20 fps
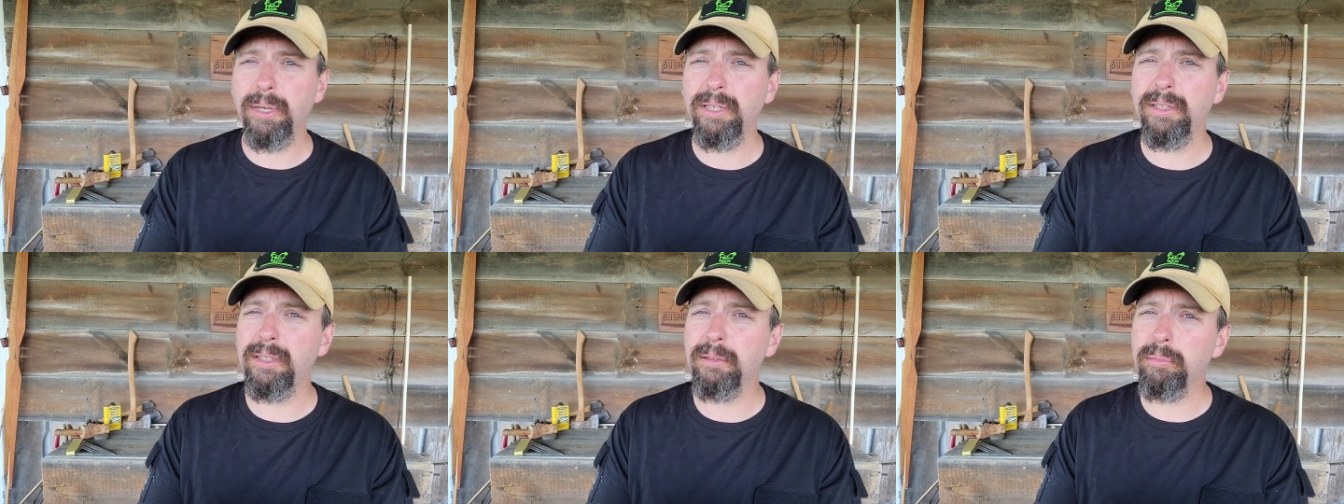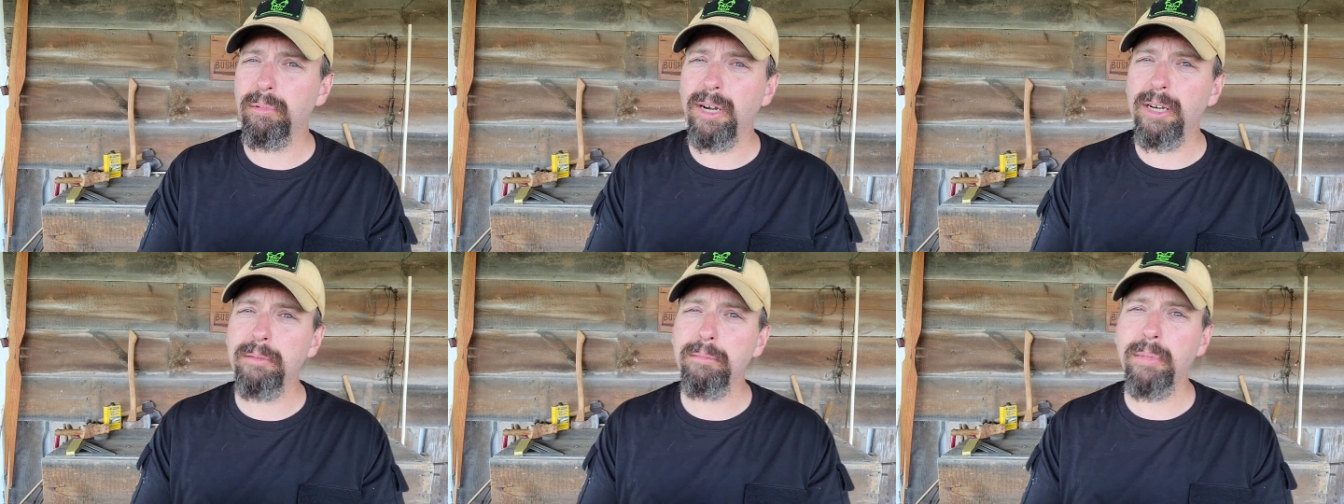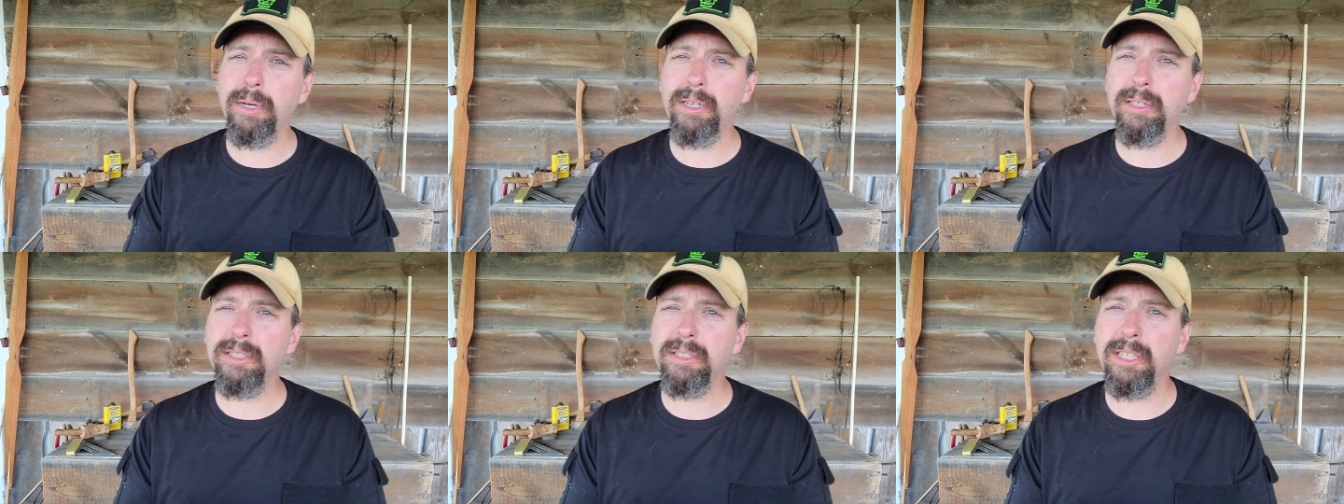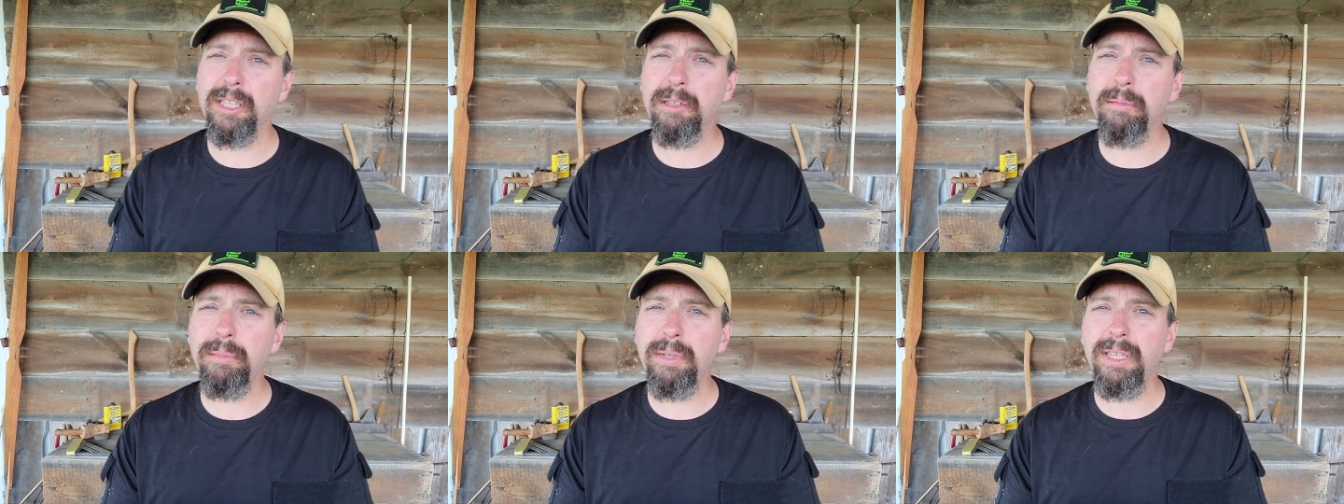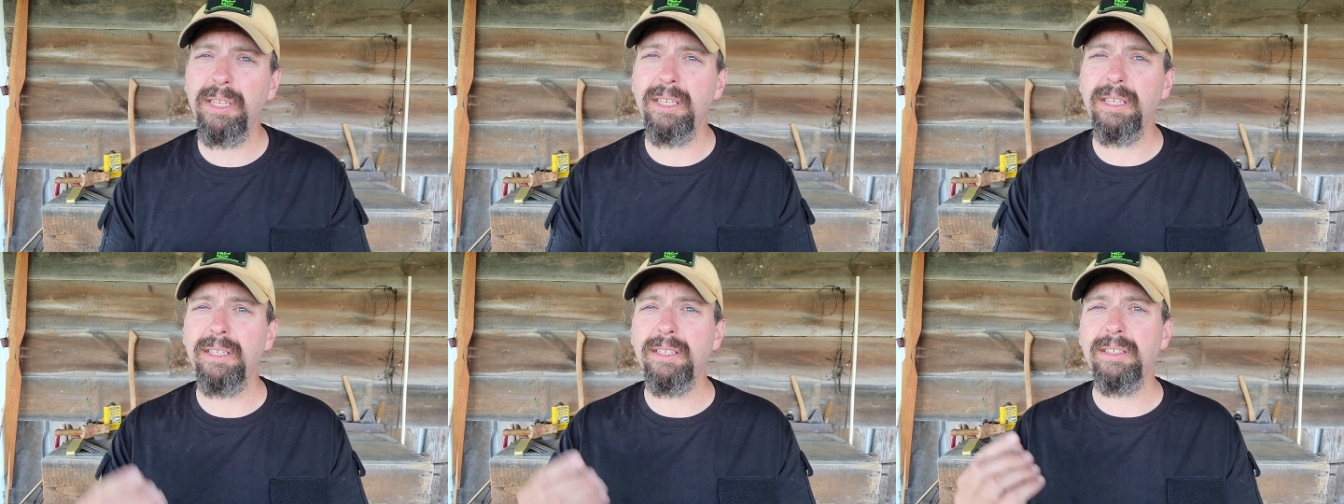but the bread and butter is going to
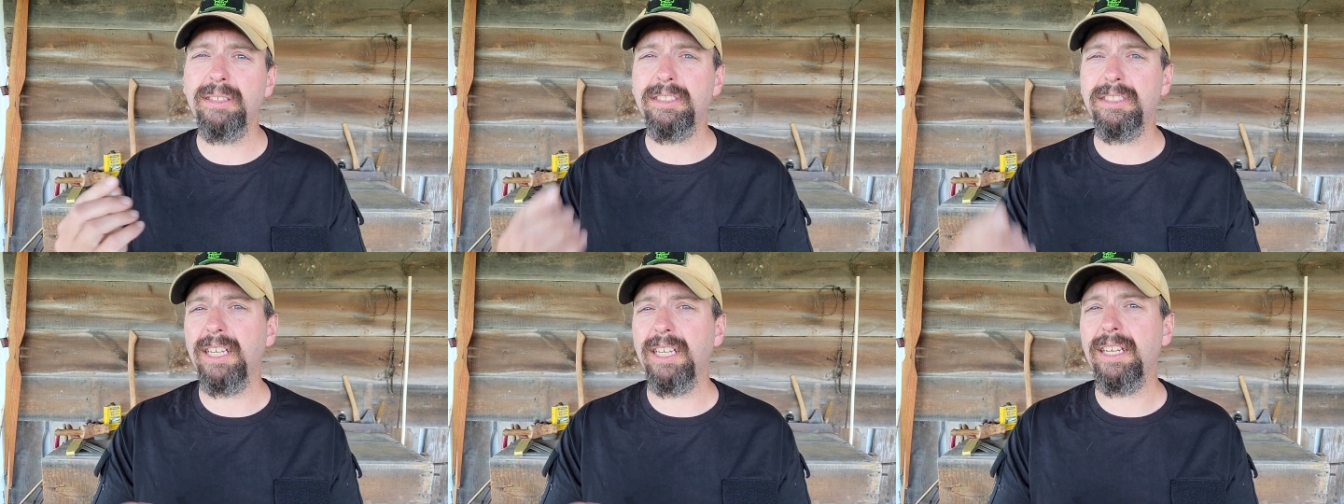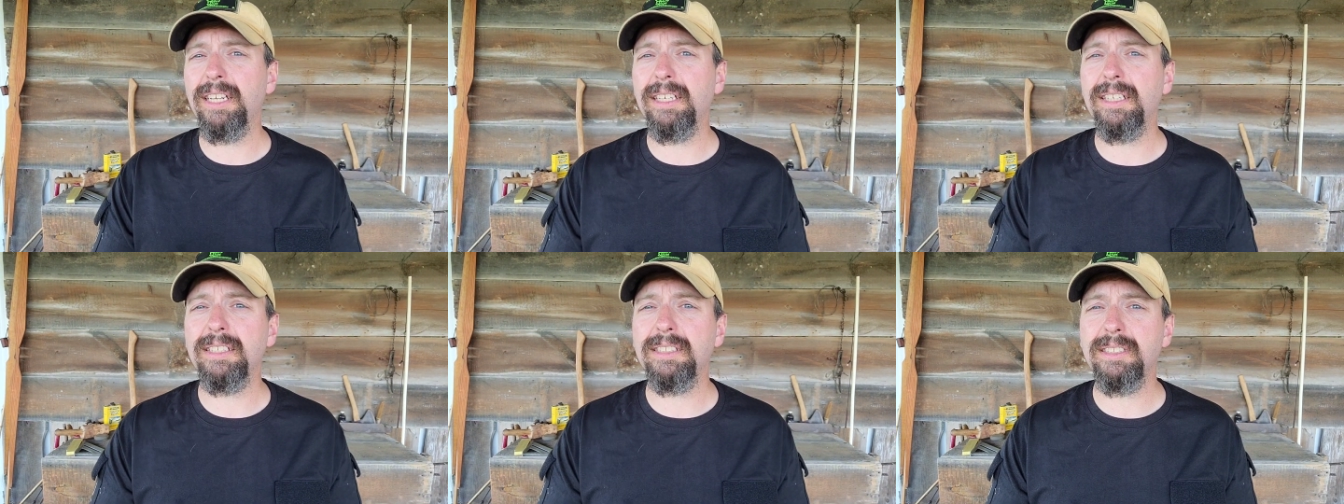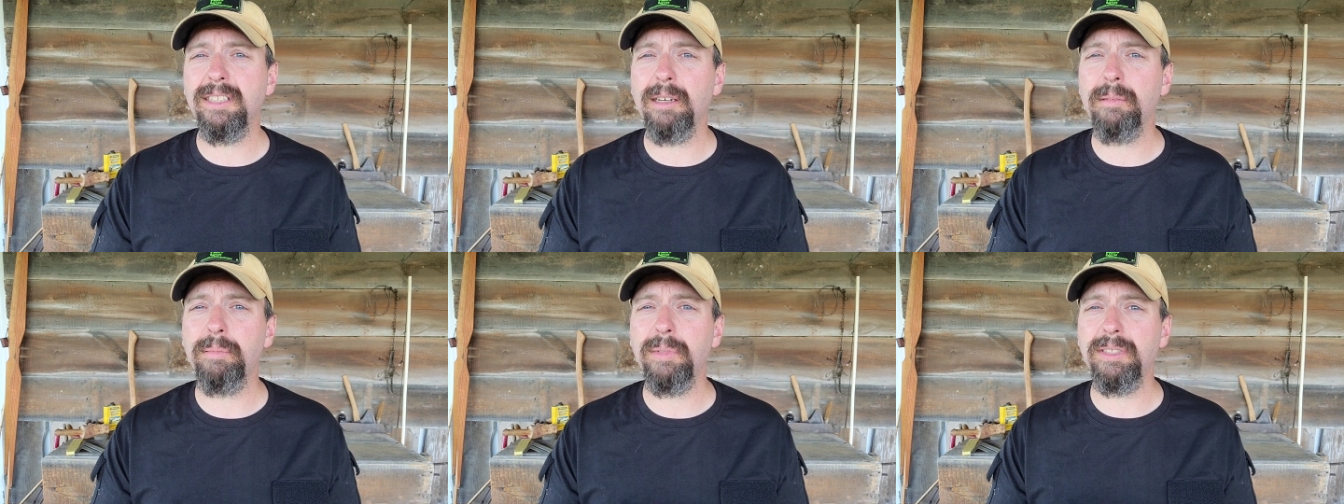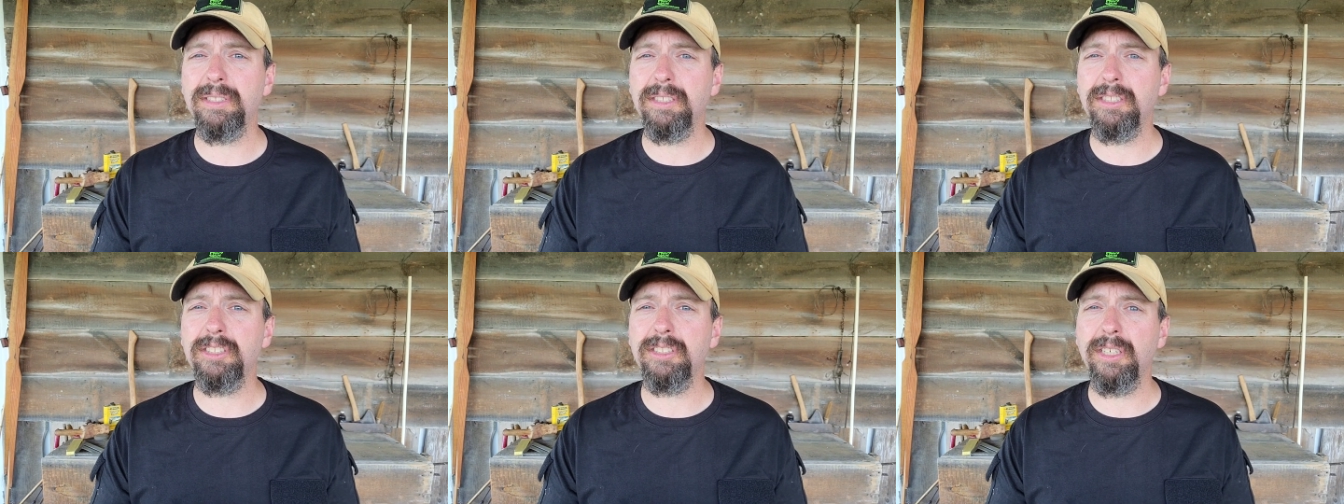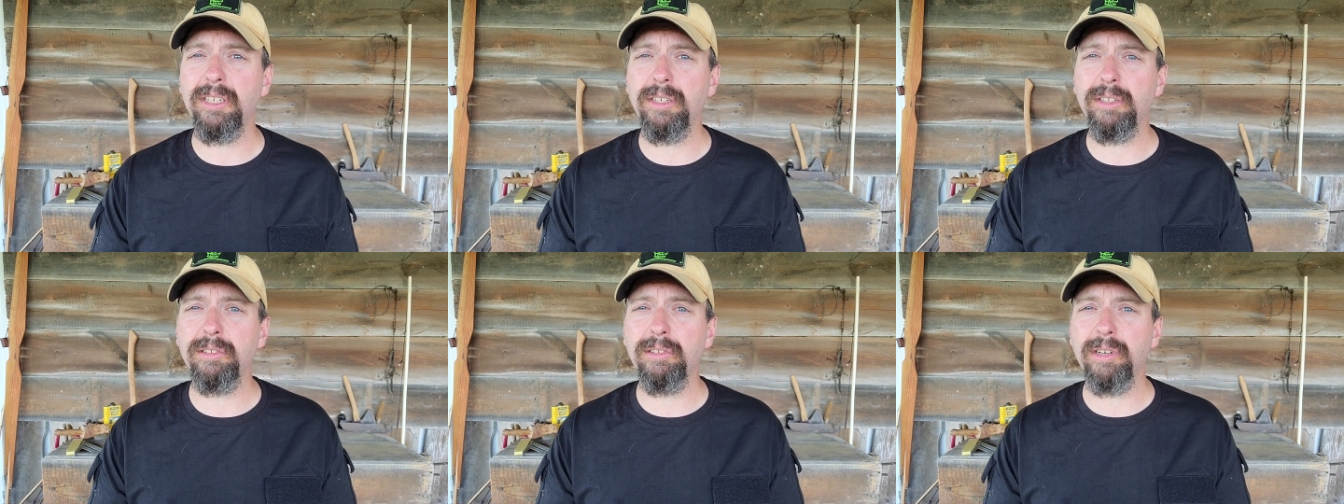be setting this up as a
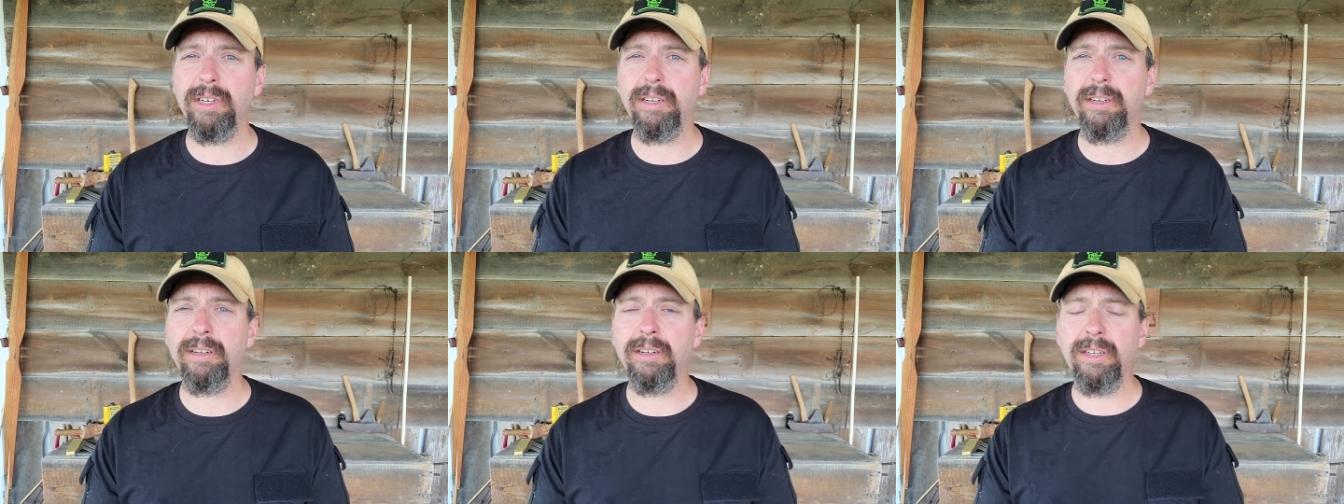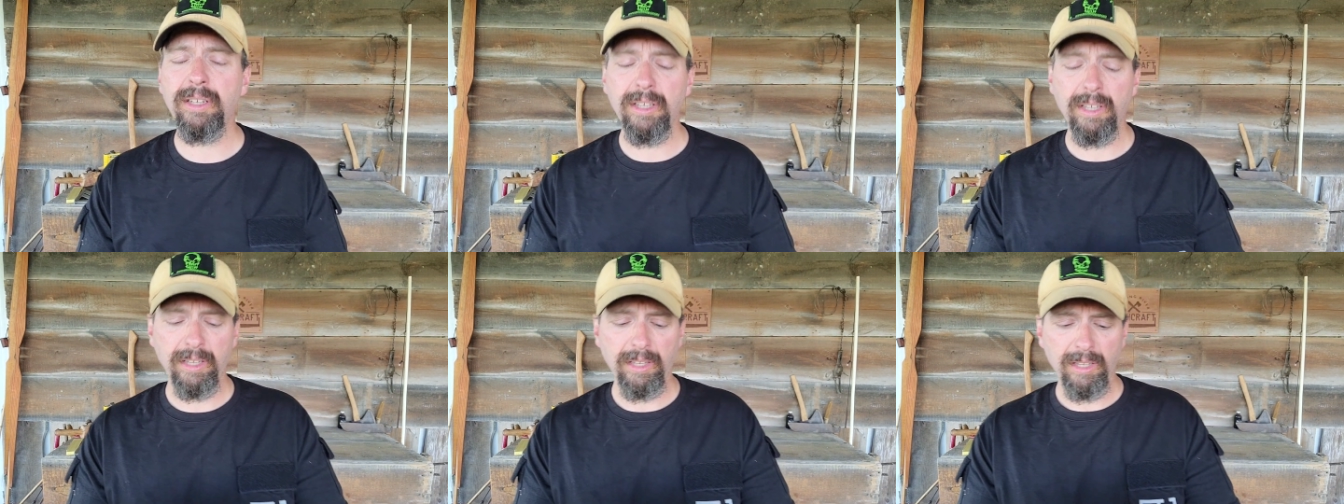snare trigger.